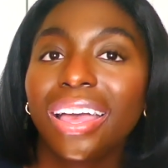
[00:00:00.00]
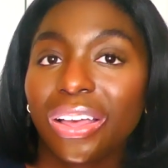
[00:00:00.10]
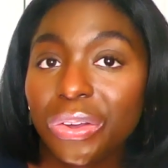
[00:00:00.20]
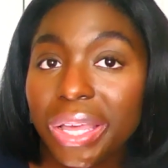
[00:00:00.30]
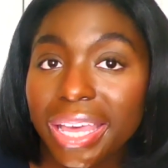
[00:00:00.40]

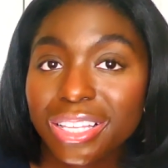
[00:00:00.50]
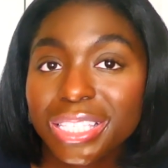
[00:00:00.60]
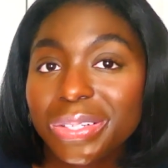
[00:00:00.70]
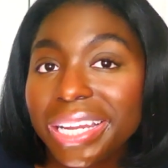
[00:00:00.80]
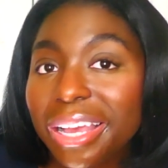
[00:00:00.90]
Okay,
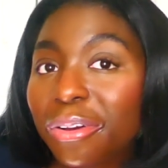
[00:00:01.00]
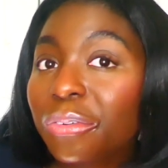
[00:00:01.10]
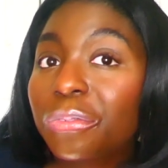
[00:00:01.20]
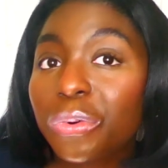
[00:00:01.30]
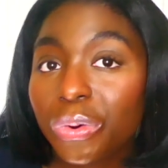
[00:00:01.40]
so now
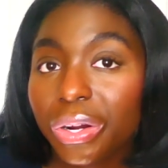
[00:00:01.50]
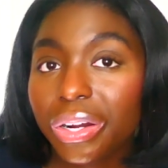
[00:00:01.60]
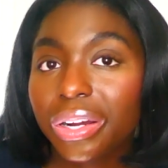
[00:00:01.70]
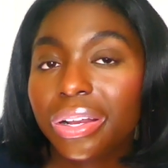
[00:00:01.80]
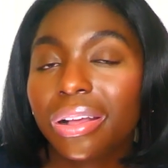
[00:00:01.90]

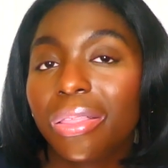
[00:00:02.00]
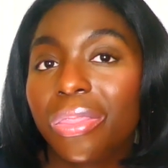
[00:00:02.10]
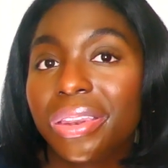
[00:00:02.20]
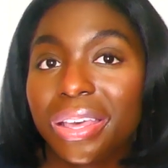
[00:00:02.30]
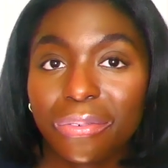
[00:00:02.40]
for
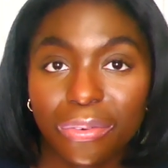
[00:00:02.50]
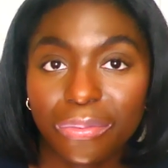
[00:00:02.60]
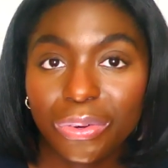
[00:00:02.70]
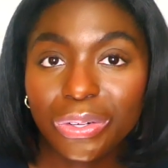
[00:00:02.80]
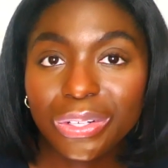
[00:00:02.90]
the
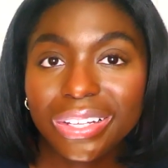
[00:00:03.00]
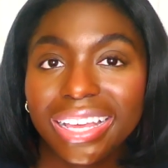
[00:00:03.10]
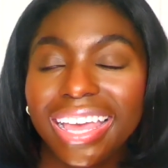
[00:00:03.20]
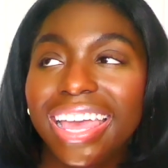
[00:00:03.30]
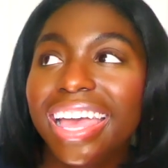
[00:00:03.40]
Neverfull.
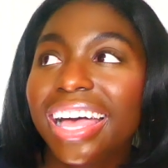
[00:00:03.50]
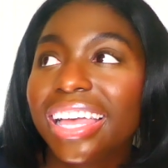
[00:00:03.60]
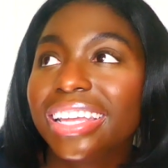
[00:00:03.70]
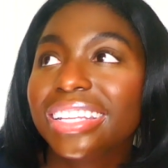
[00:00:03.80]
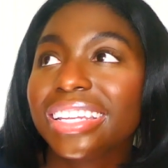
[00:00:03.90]

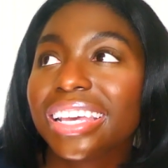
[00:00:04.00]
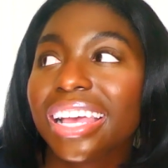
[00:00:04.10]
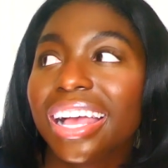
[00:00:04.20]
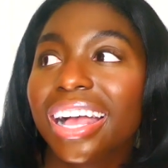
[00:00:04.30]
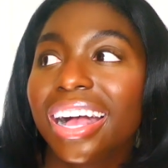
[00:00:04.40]
And
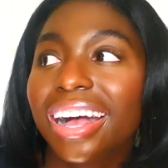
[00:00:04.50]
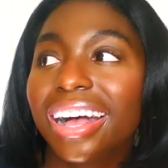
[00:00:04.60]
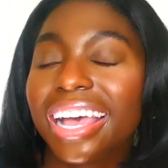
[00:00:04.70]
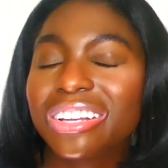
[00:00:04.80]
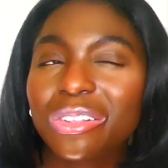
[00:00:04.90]

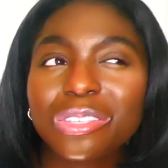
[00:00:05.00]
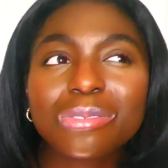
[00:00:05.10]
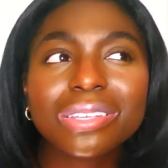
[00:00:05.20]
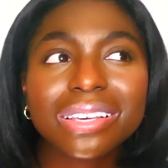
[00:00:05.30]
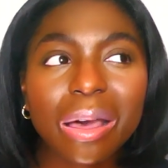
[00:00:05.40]
I know this
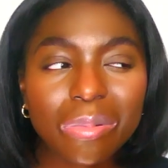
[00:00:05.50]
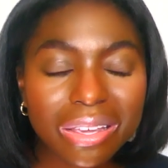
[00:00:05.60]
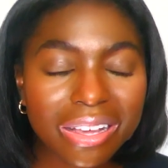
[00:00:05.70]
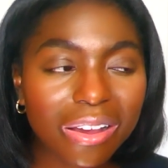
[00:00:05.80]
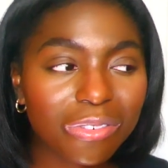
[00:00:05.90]
was a topic
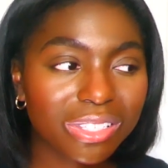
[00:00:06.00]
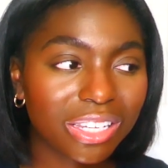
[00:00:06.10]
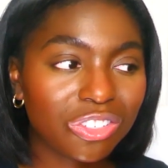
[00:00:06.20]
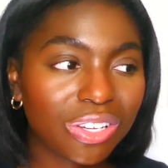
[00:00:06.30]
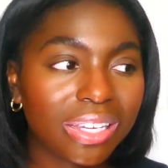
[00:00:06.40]
in
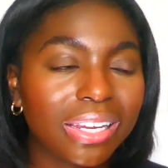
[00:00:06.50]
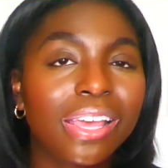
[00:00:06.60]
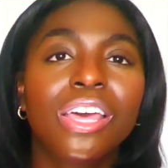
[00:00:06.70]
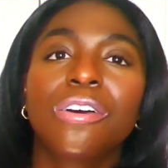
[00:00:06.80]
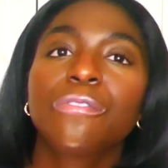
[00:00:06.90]
conversation
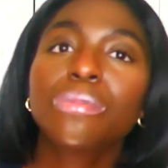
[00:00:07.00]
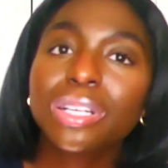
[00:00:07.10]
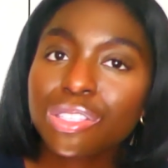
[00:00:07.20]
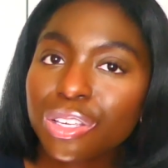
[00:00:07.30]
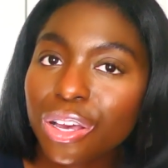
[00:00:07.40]
a few
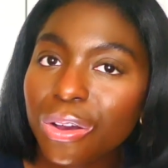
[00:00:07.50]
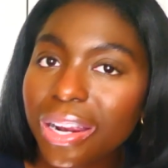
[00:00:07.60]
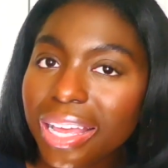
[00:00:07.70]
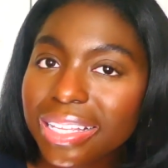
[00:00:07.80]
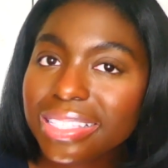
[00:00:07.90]
months ago, and
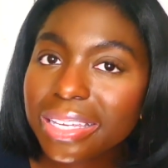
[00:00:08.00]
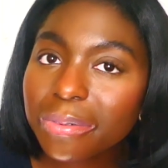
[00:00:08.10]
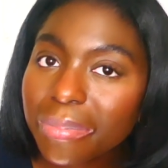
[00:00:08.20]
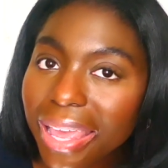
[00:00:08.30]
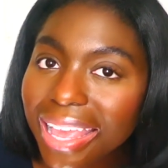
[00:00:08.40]
I did
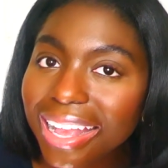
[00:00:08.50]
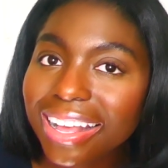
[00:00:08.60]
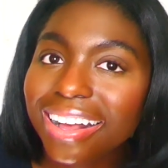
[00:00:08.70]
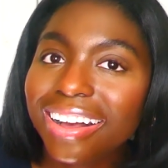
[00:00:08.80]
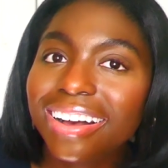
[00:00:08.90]
make
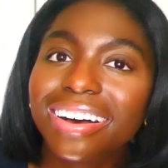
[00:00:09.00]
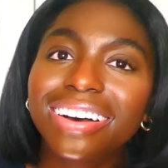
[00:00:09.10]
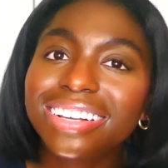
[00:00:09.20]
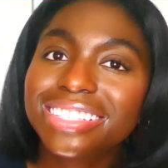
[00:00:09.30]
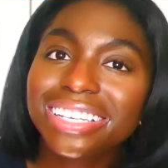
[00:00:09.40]

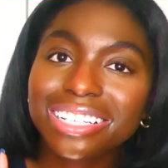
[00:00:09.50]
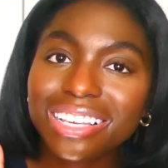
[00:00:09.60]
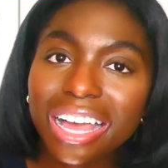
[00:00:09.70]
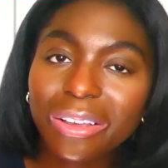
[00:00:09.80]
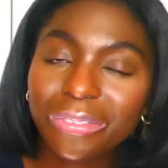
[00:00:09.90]
a
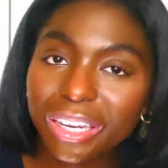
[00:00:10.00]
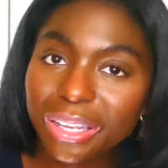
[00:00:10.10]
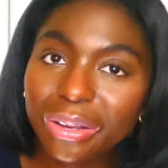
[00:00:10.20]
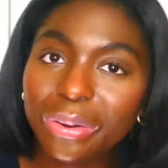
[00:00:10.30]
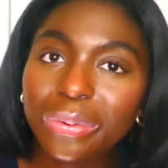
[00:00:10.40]
TikTok
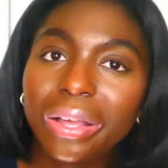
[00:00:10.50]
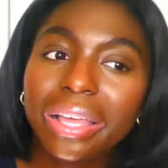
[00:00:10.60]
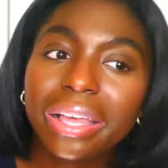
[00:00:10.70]
video